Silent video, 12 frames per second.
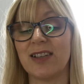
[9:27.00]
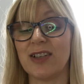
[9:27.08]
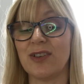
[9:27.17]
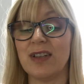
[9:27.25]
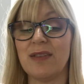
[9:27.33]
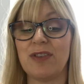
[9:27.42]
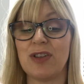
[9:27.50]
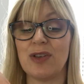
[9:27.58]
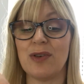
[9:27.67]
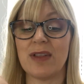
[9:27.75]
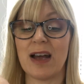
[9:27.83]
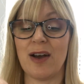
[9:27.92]
so I don't know if you
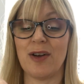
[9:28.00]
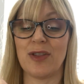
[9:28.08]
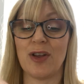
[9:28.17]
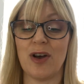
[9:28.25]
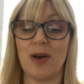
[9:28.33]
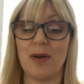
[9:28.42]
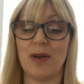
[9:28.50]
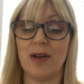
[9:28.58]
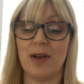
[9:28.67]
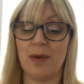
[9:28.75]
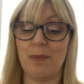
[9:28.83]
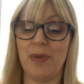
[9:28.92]
knew that or not,
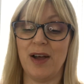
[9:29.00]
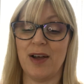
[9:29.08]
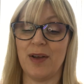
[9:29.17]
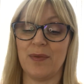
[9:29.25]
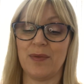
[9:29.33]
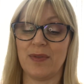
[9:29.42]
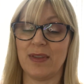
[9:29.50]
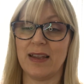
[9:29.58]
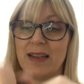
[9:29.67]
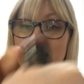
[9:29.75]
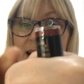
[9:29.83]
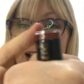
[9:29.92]
but
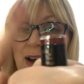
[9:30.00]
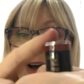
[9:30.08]
yeah,